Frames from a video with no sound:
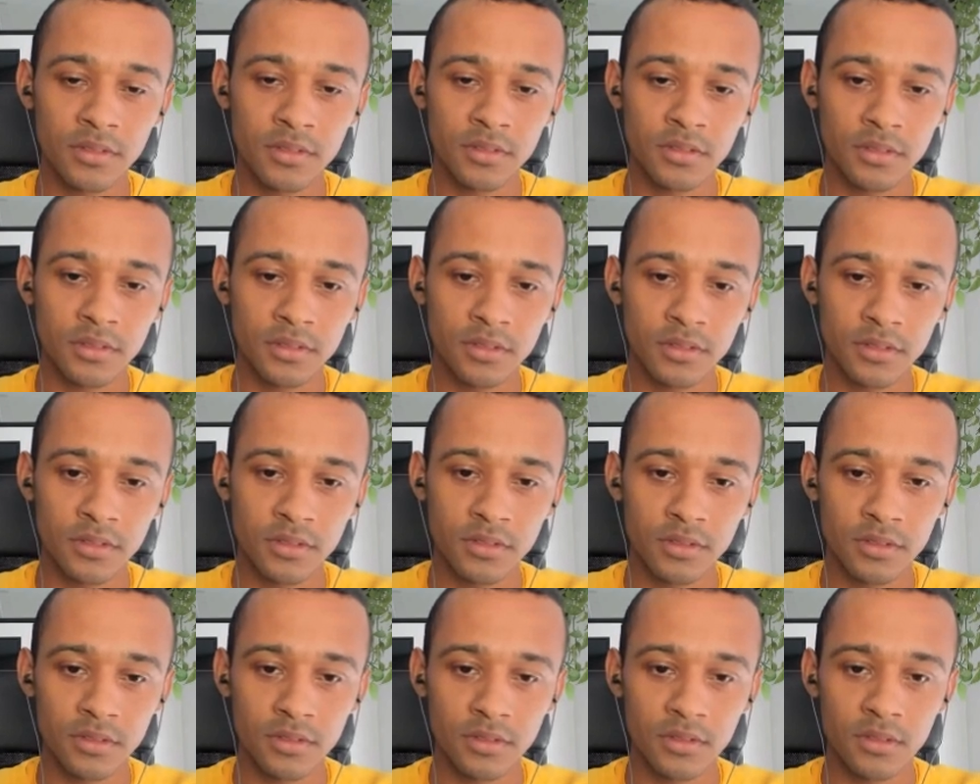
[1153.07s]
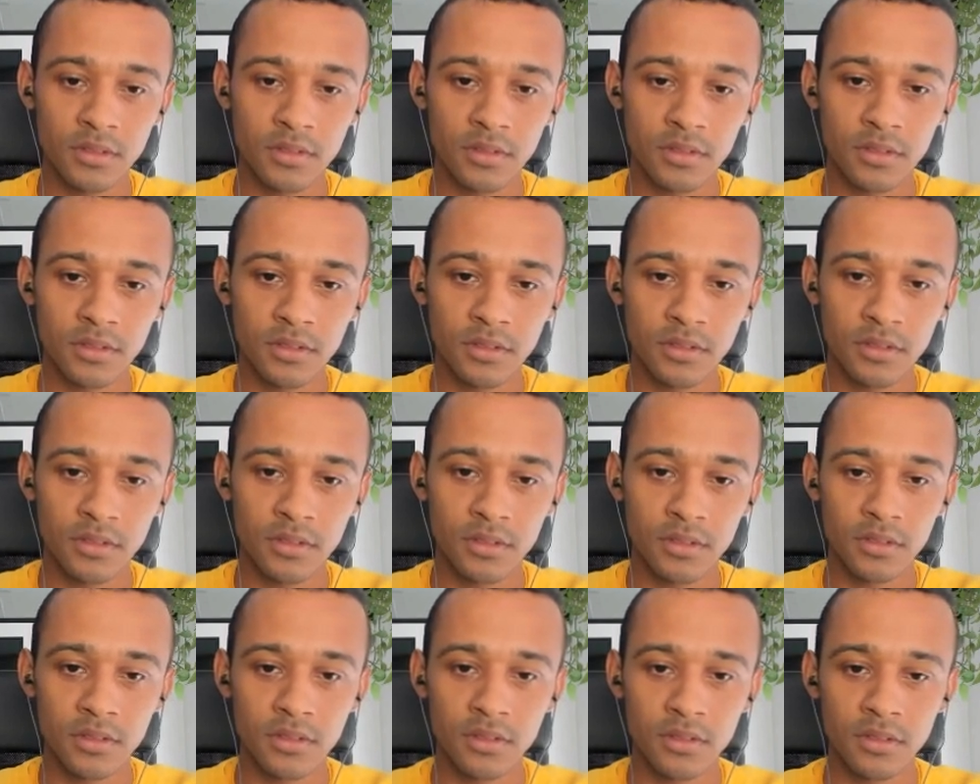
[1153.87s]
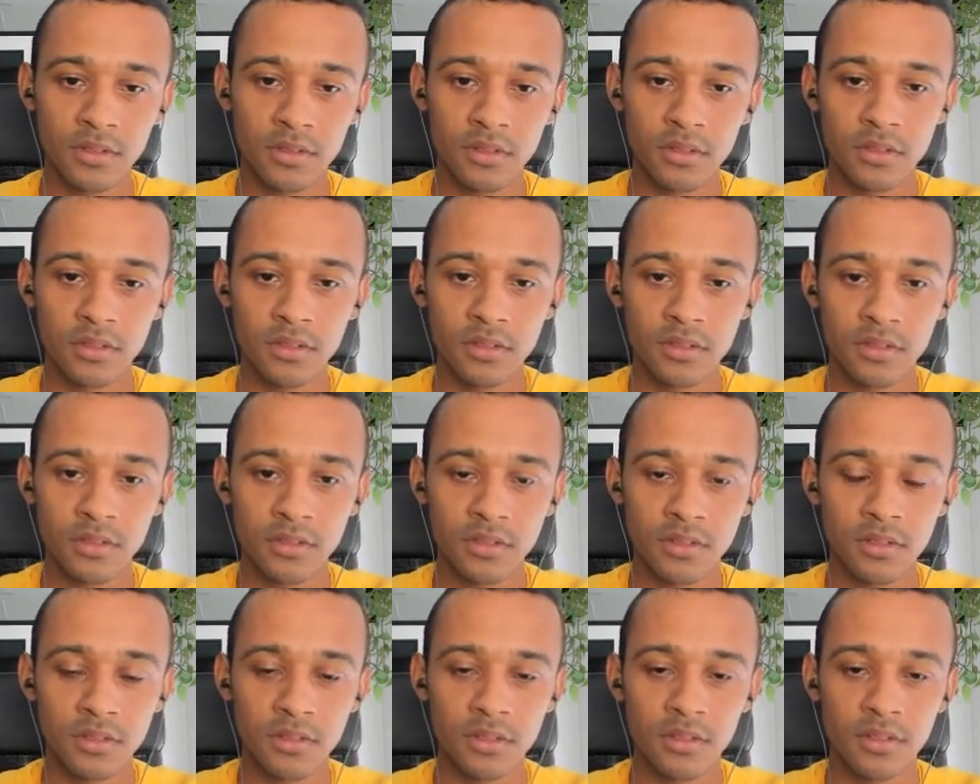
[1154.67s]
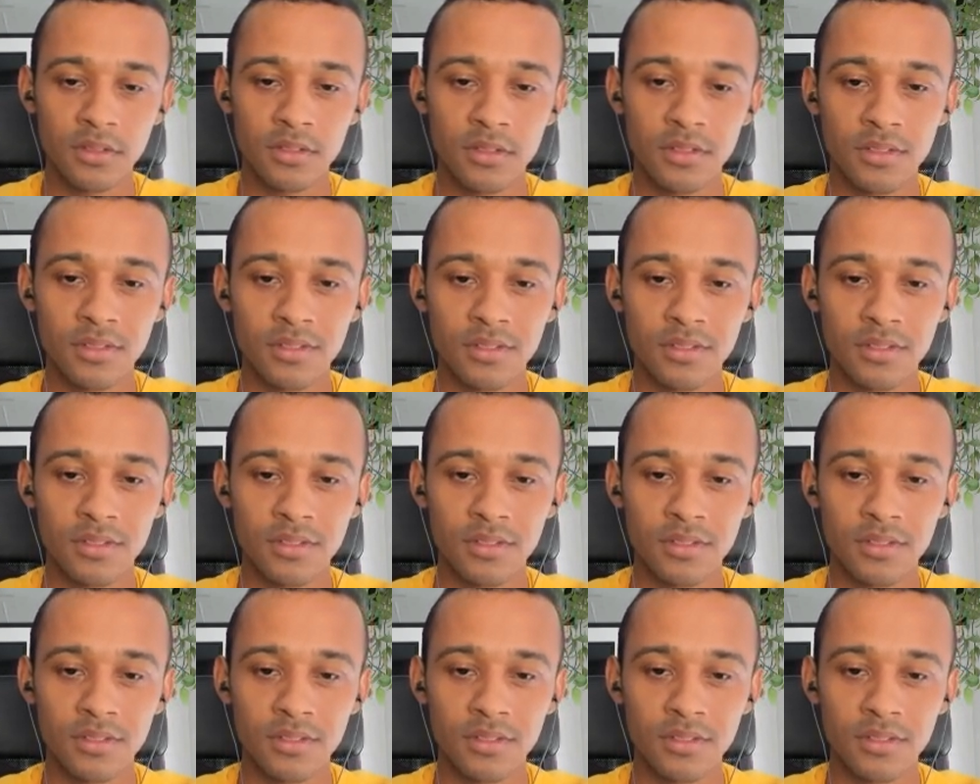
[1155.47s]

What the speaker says: (silent)